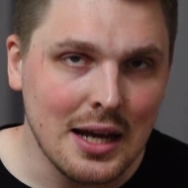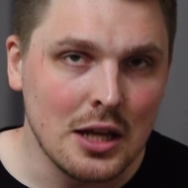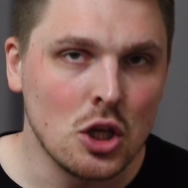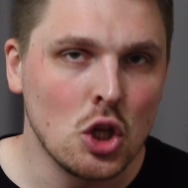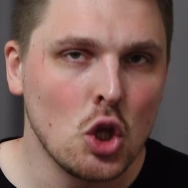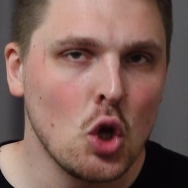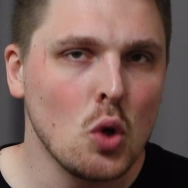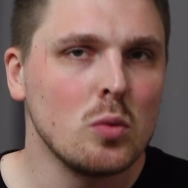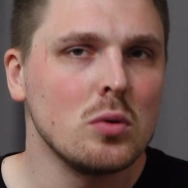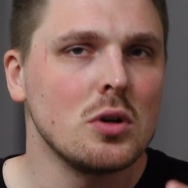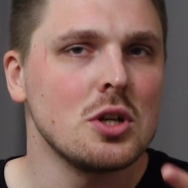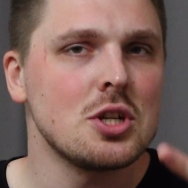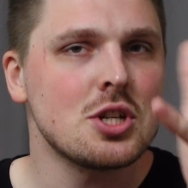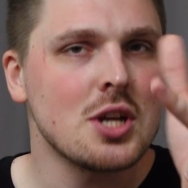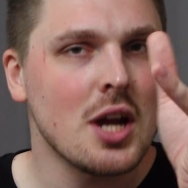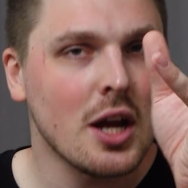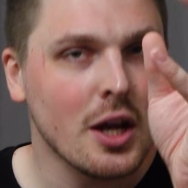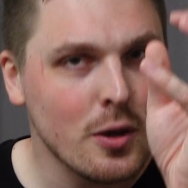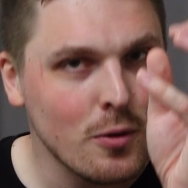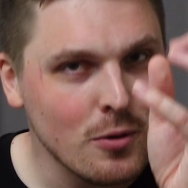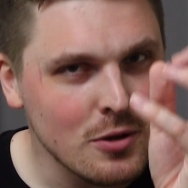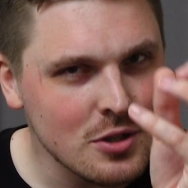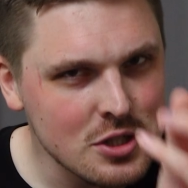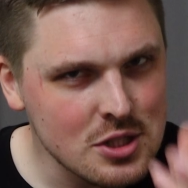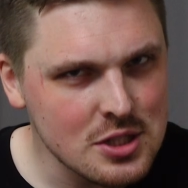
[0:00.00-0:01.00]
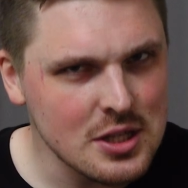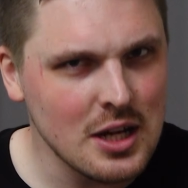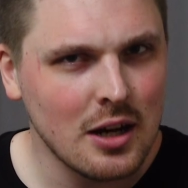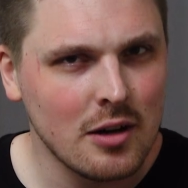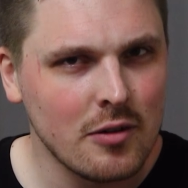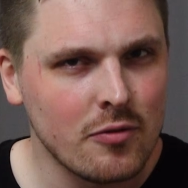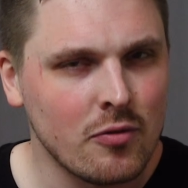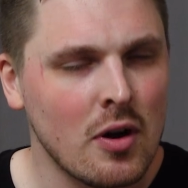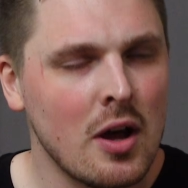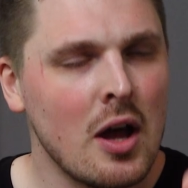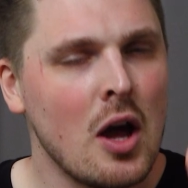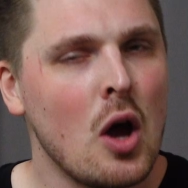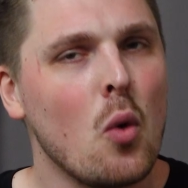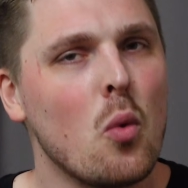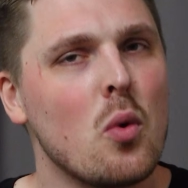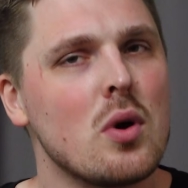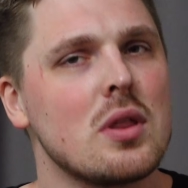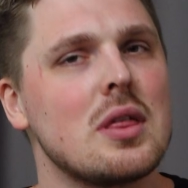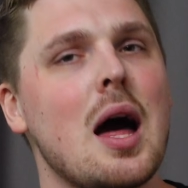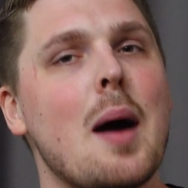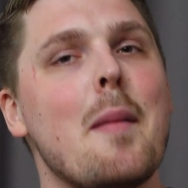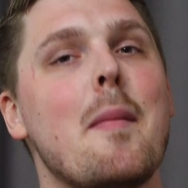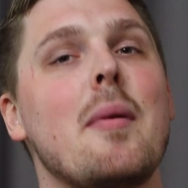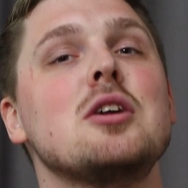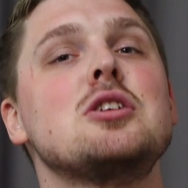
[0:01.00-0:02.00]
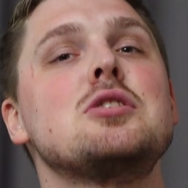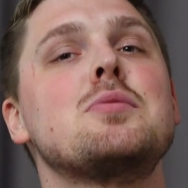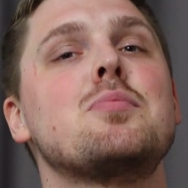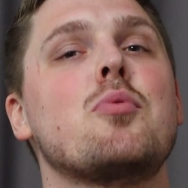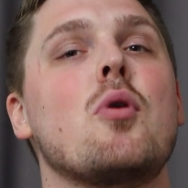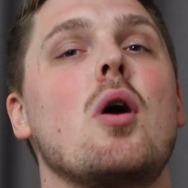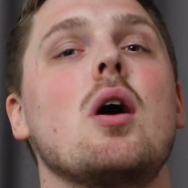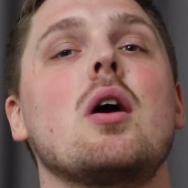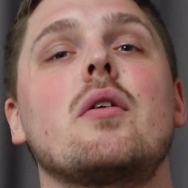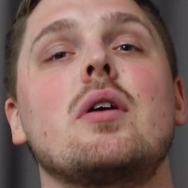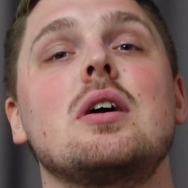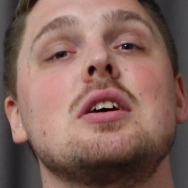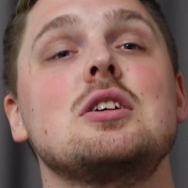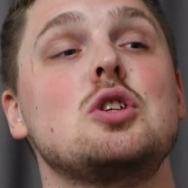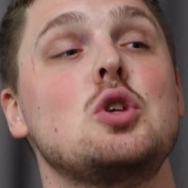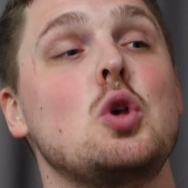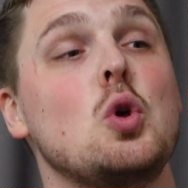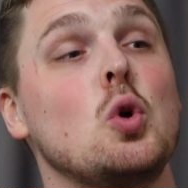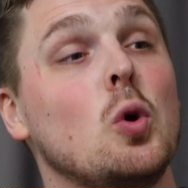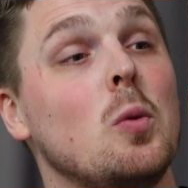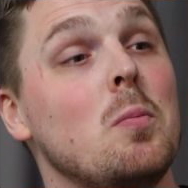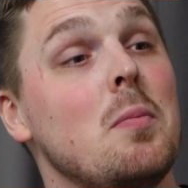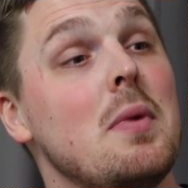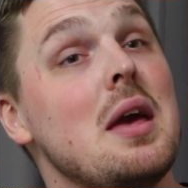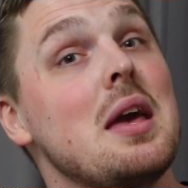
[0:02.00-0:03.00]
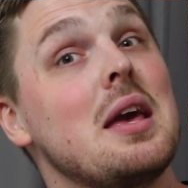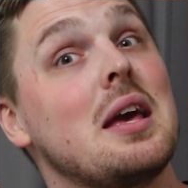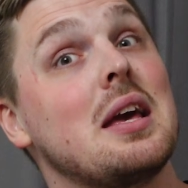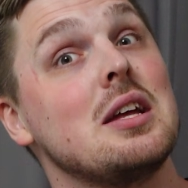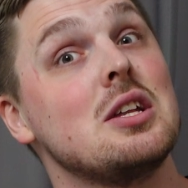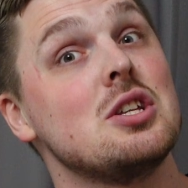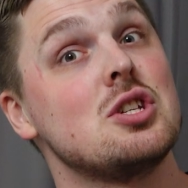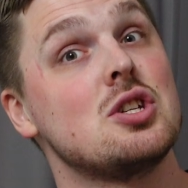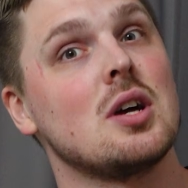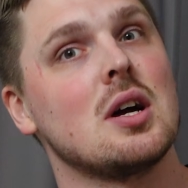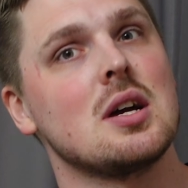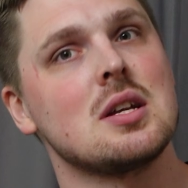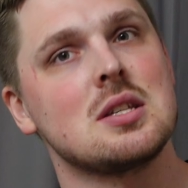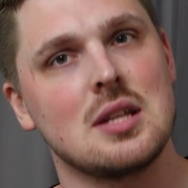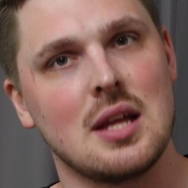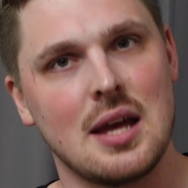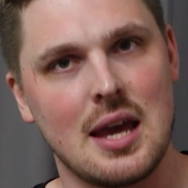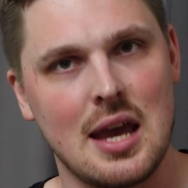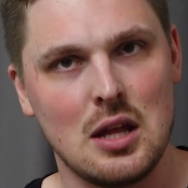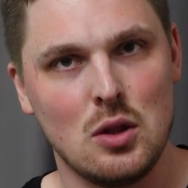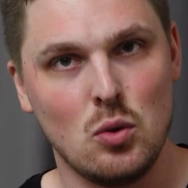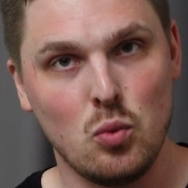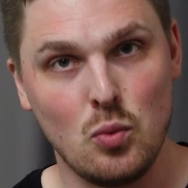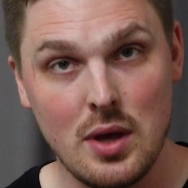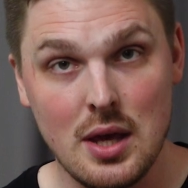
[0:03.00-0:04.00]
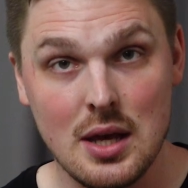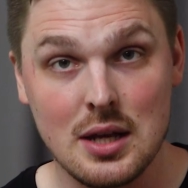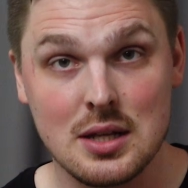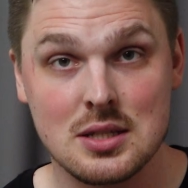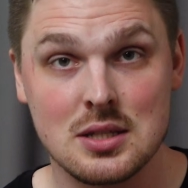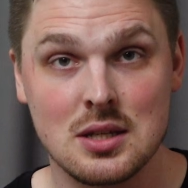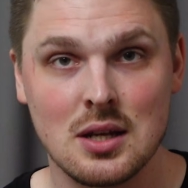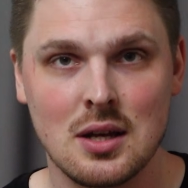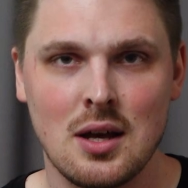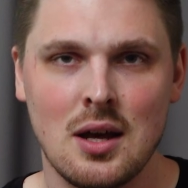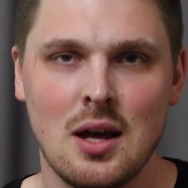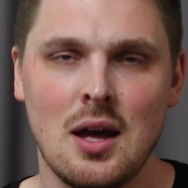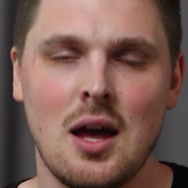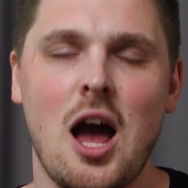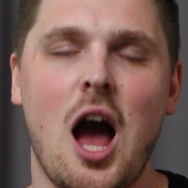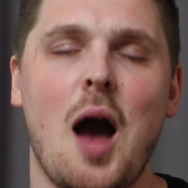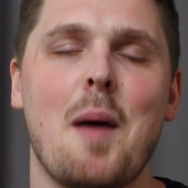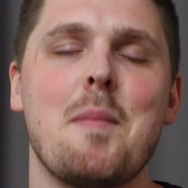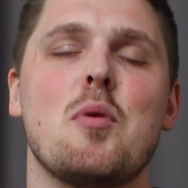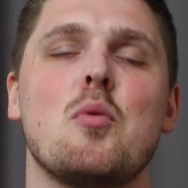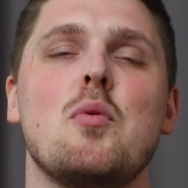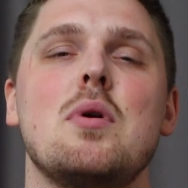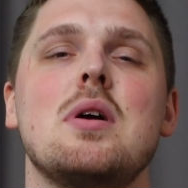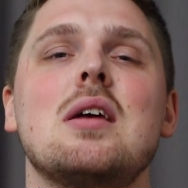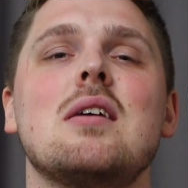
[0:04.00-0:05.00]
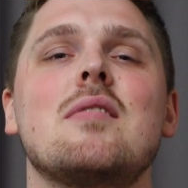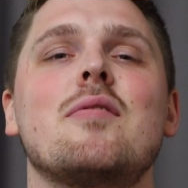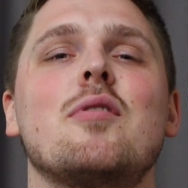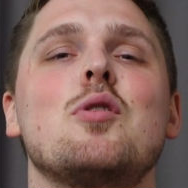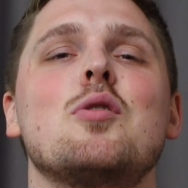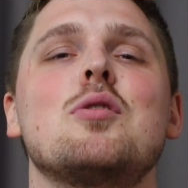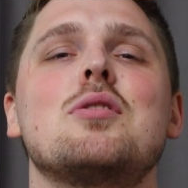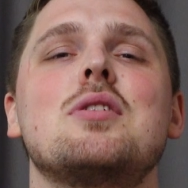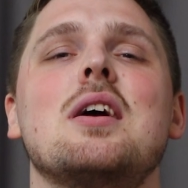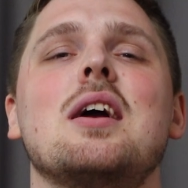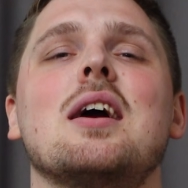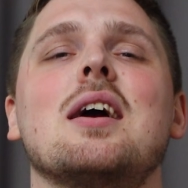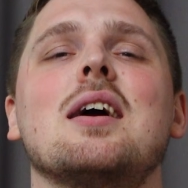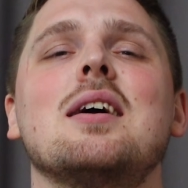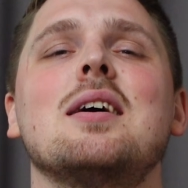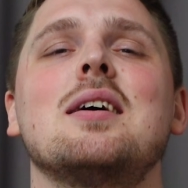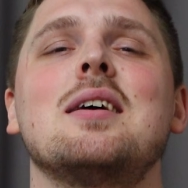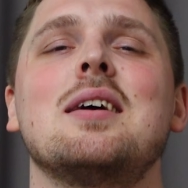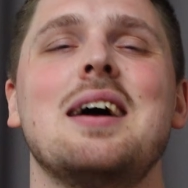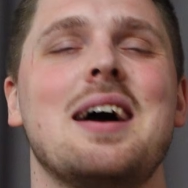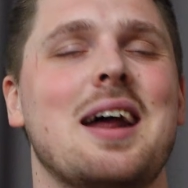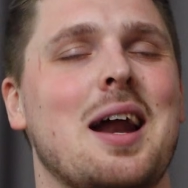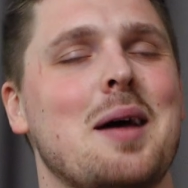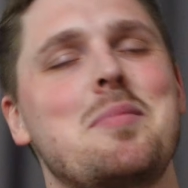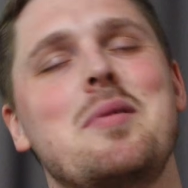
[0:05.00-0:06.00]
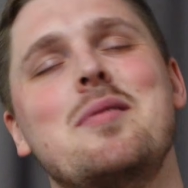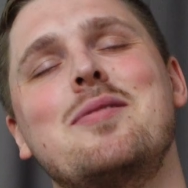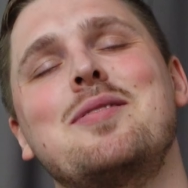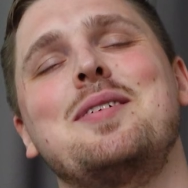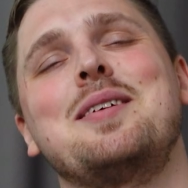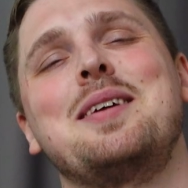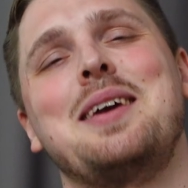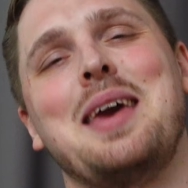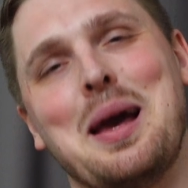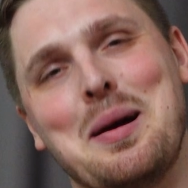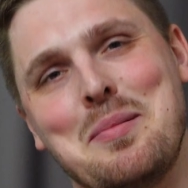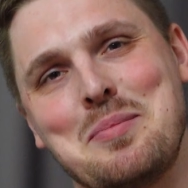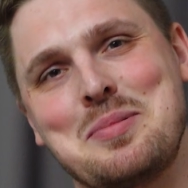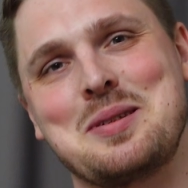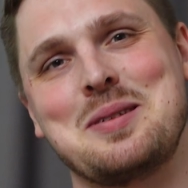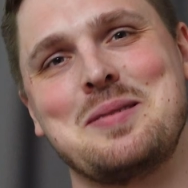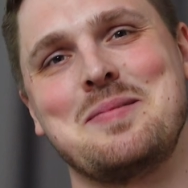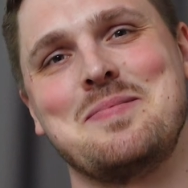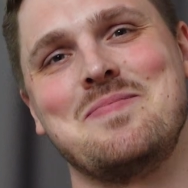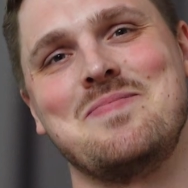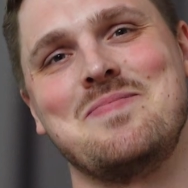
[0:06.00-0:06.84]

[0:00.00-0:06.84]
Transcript: and you will shock yourself with how much progress you will make in just 8 weeks. I'll be waiting for you there at our Fluent Camps.